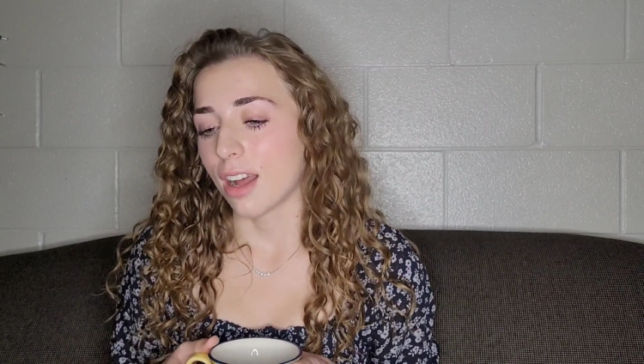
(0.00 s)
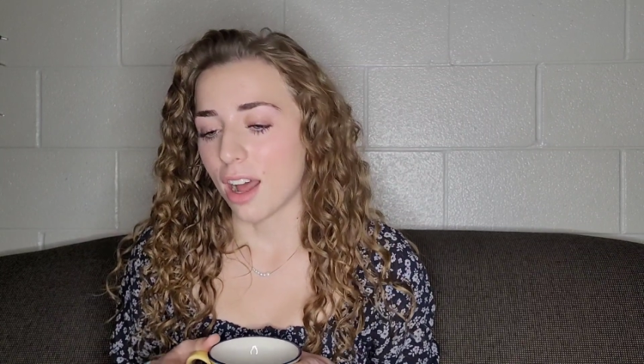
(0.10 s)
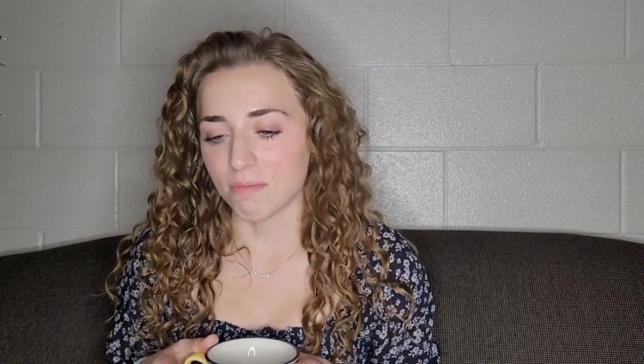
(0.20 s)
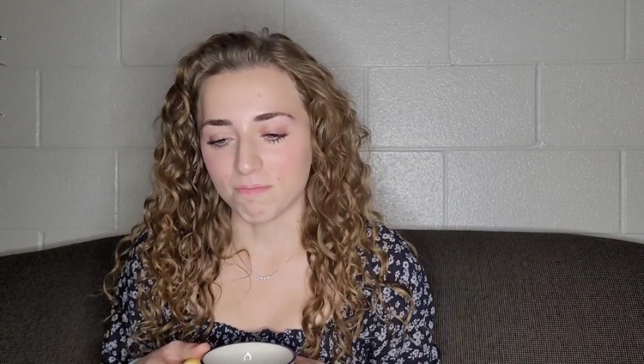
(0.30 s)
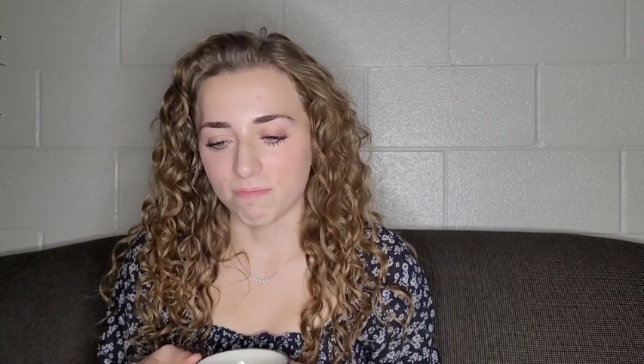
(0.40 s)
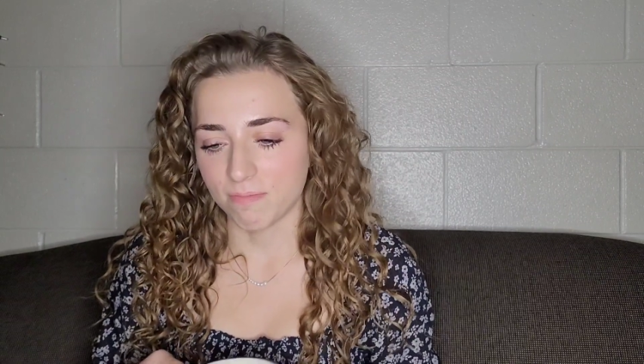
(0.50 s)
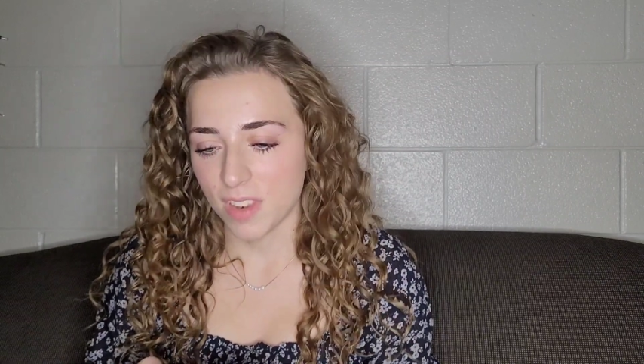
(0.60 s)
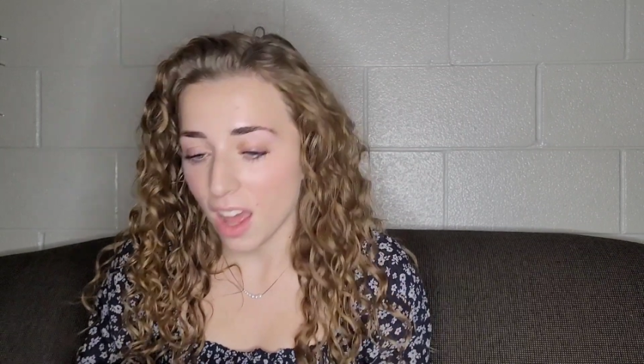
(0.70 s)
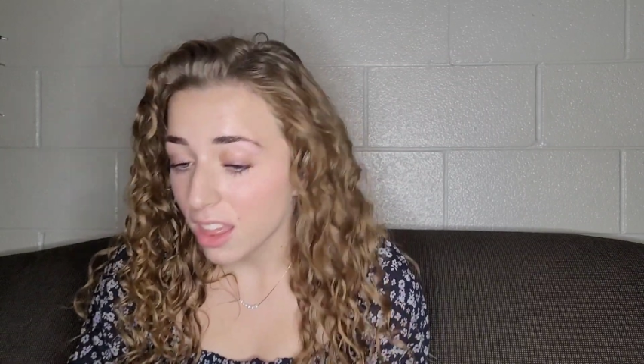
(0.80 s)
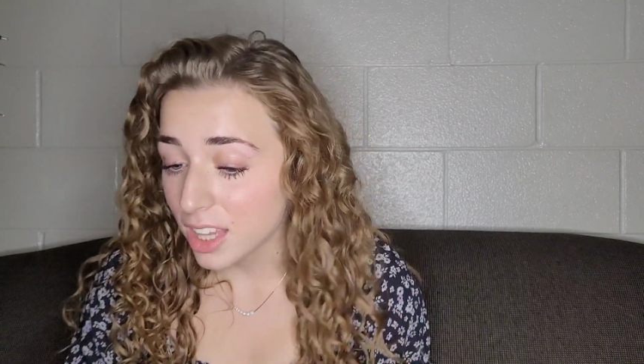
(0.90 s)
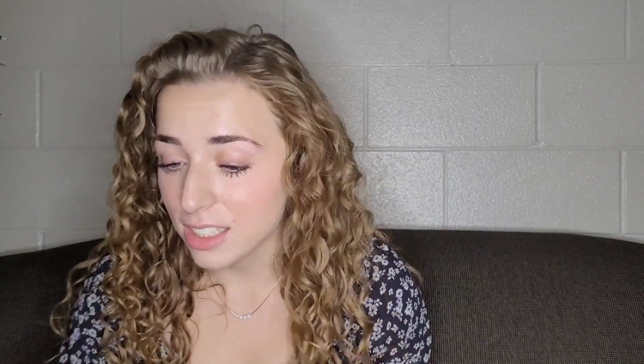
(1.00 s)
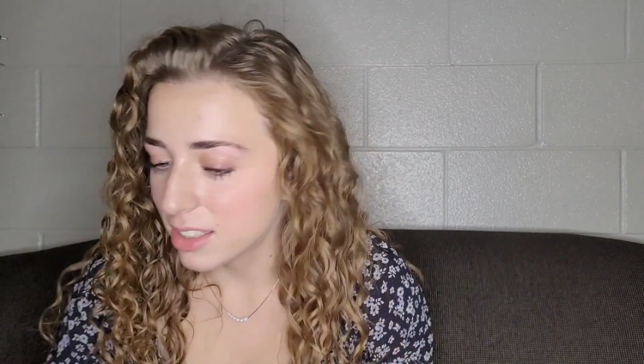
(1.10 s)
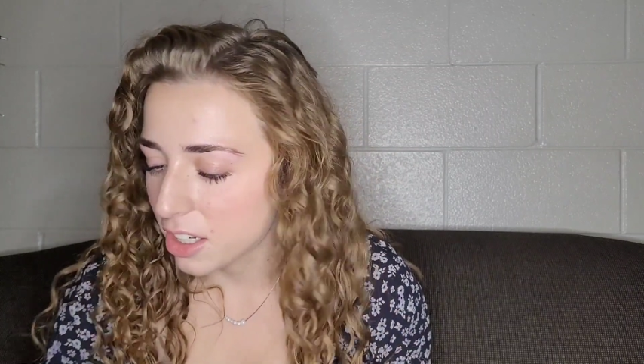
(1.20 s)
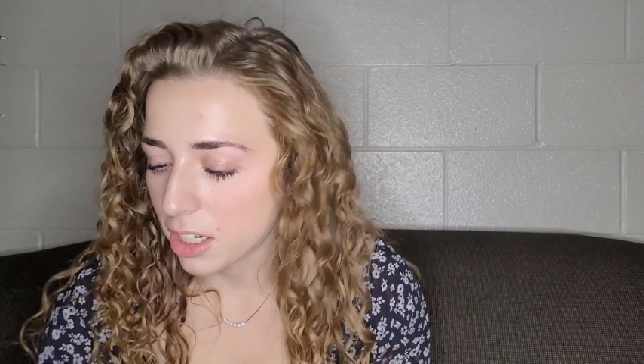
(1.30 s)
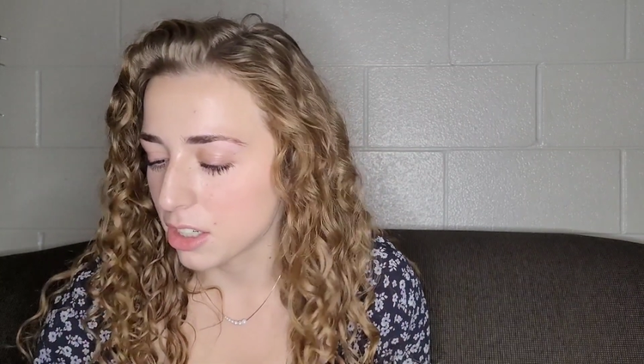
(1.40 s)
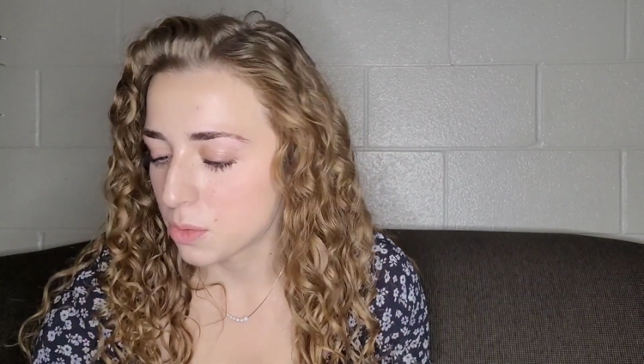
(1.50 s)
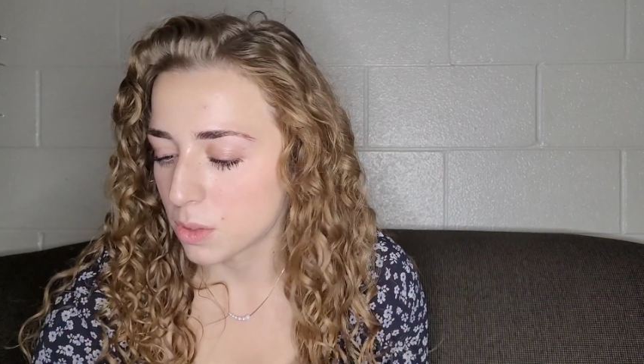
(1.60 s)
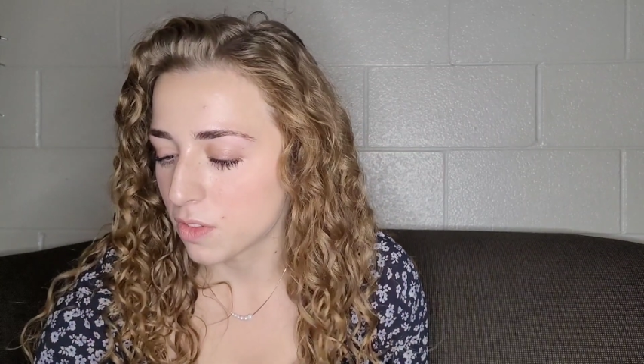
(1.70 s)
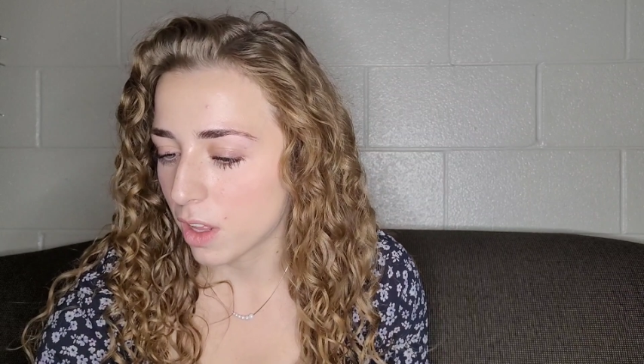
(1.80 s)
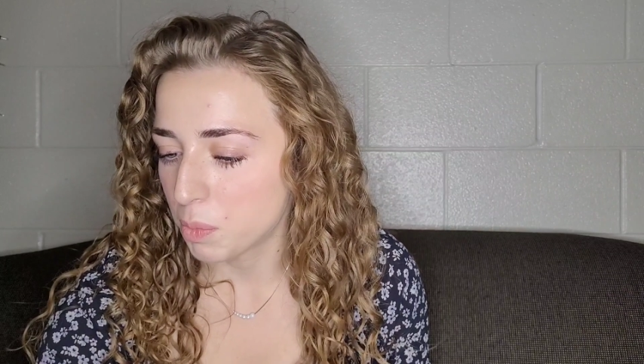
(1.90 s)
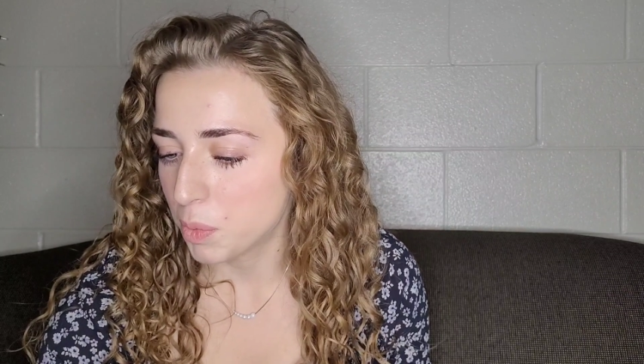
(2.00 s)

Um, nothing serious will develop